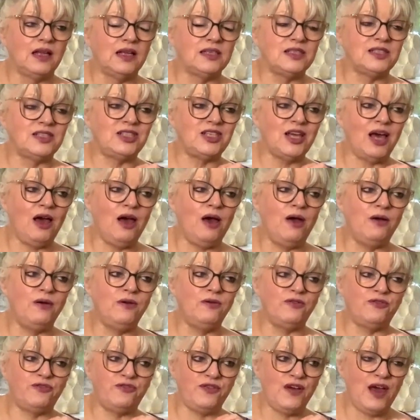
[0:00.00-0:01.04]

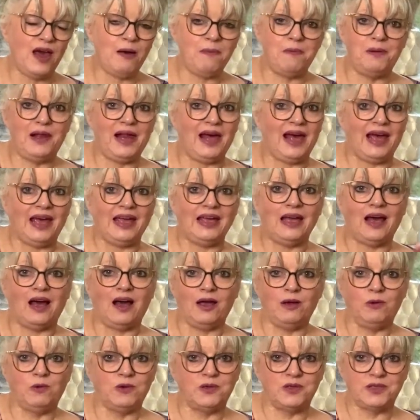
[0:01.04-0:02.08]
So fair play,
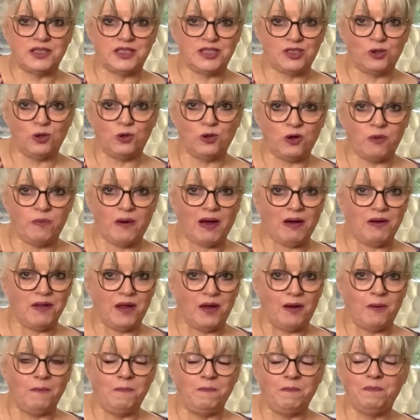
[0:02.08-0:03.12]
I will talk about
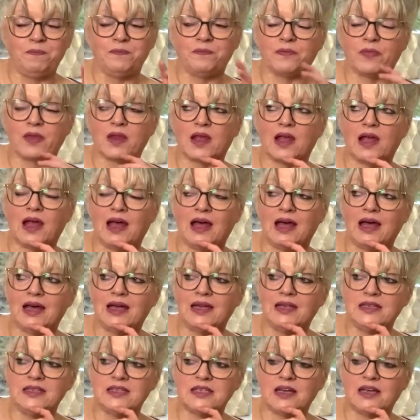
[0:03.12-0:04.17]
them,
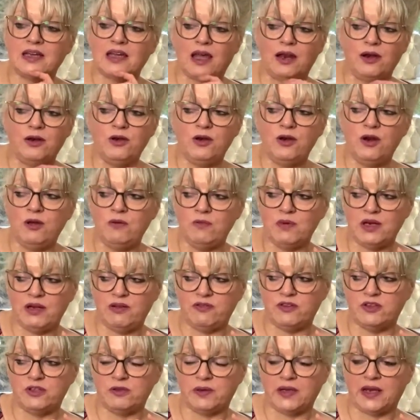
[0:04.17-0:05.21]
and I get no money
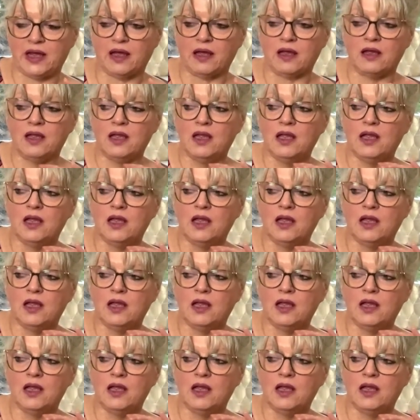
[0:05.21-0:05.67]
for doing that.